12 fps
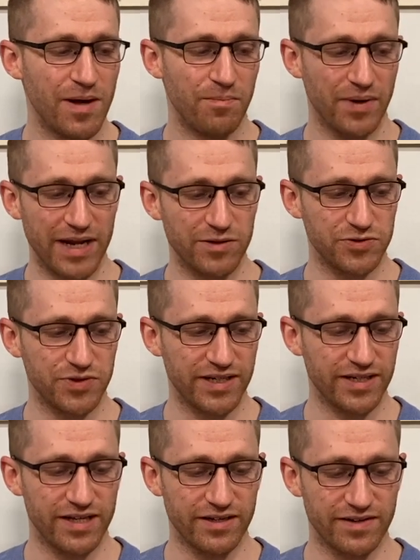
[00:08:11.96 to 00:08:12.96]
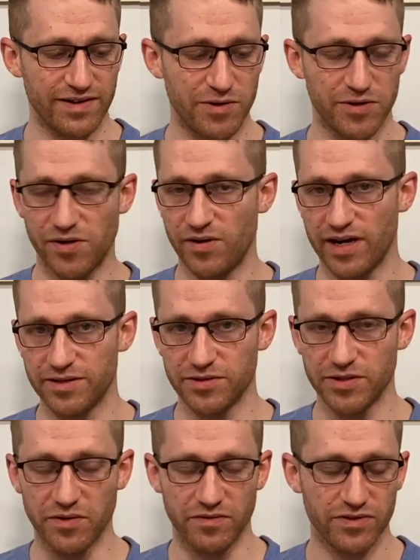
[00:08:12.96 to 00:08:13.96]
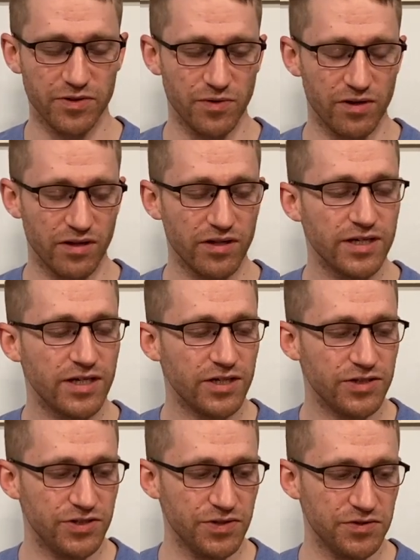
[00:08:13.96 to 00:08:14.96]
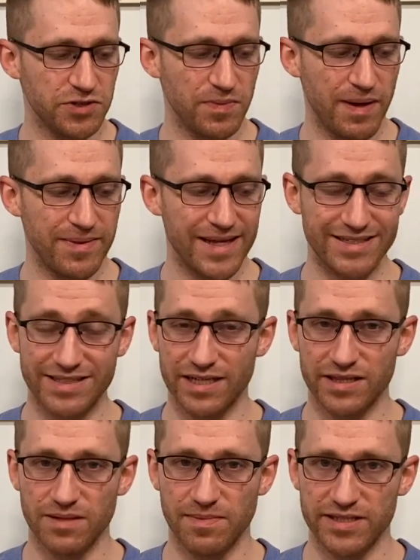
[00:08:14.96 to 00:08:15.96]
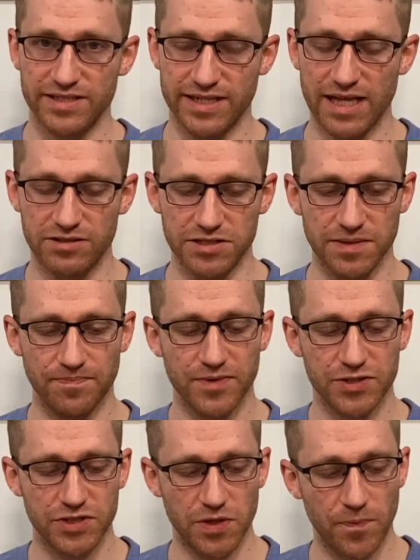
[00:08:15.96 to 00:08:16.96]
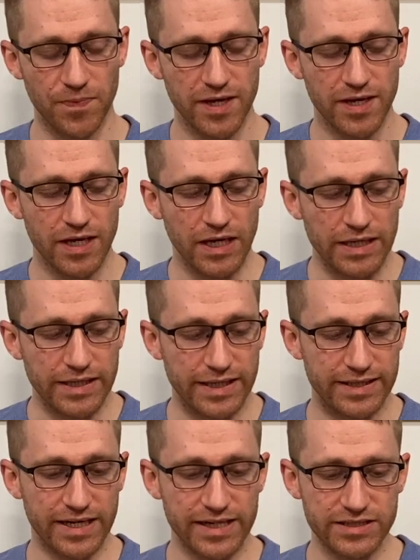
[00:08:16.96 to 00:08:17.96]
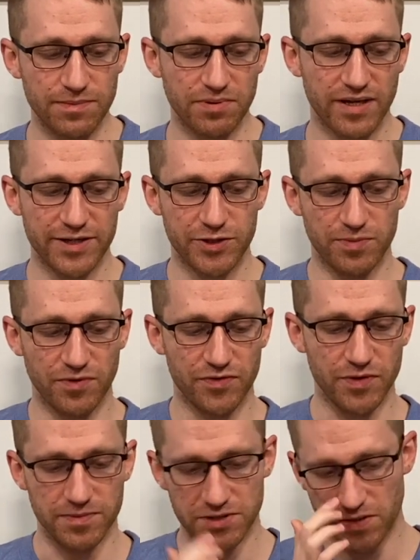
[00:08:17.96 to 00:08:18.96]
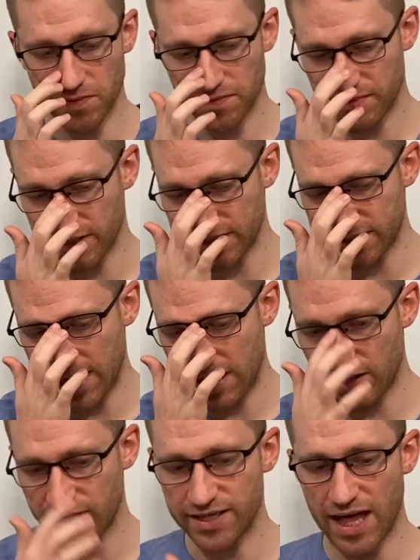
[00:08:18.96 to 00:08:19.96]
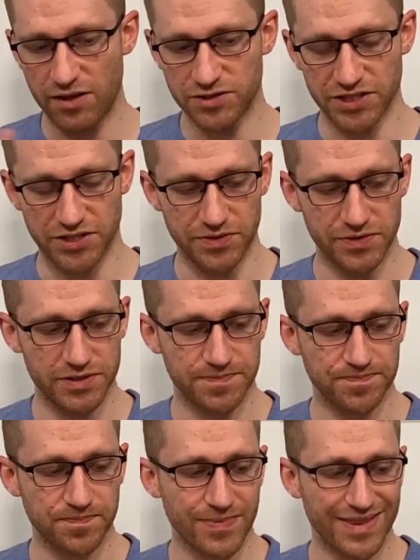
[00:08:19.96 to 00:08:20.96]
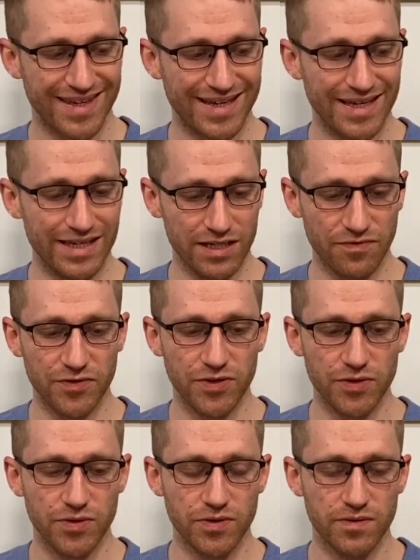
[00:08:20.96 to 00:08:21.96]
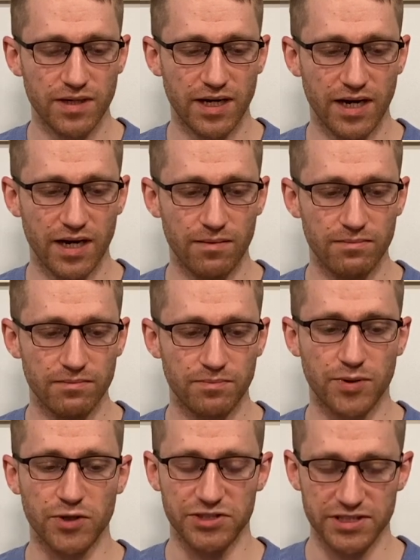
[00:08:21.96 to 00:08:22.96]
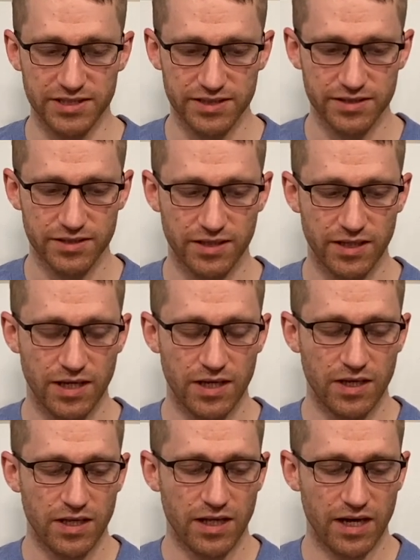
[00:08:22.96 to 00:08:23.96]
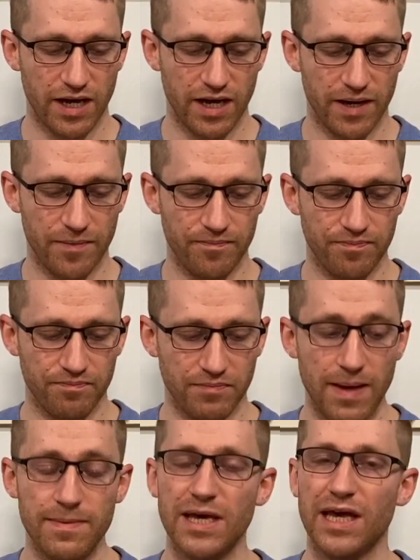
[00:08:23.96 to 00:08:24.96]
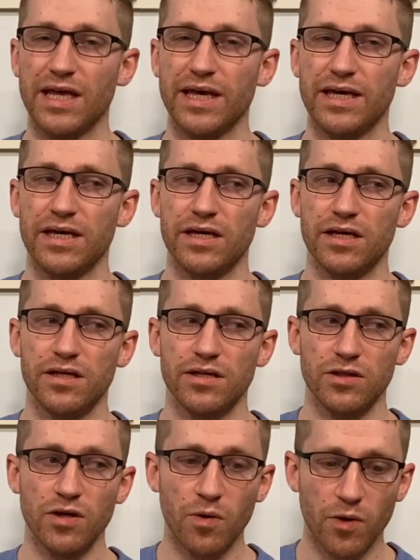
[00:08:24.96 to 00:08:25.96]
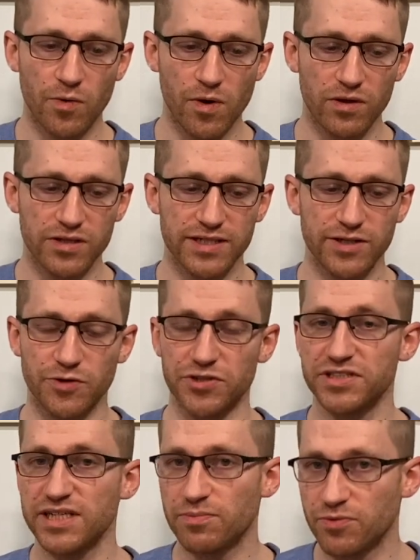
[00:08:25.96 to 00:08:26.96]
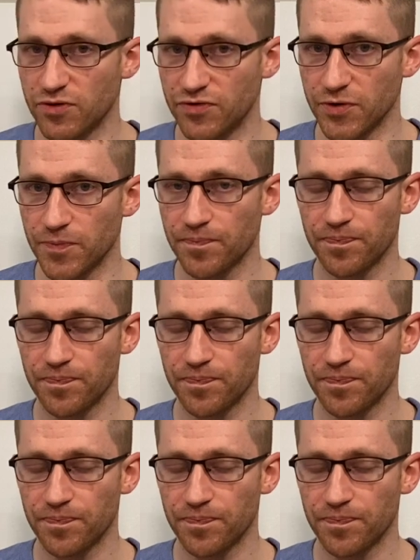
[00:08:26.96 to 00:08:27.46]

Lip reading: But I don't drink a lot of alcohol. I don't know if you all do. So maybe that's not the best analogy. So it does apply to perfume. So this is how the analogy goes. If you purchase maybe a low quality or cheap perfume